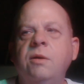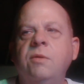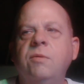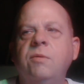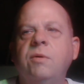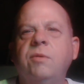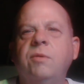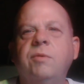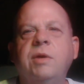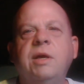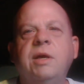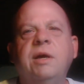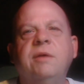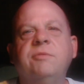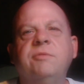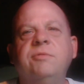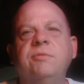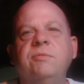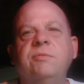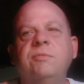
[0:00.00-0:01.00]
Well,
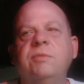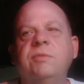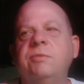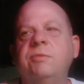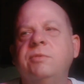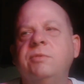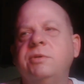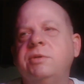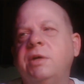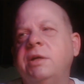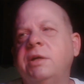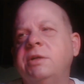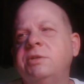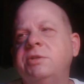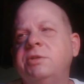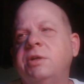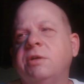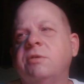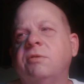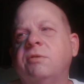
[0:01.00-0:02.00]
we're trying to
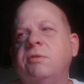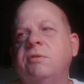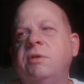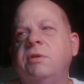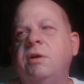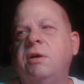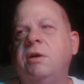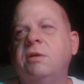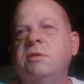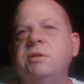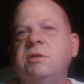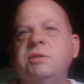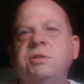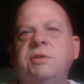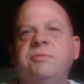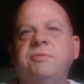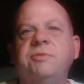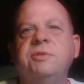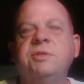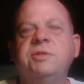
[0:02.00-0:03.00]
juggle all these
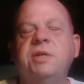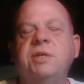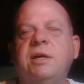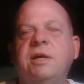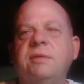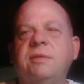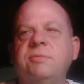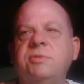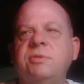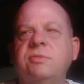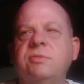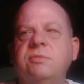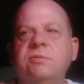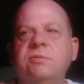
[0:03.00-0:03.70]
different jobs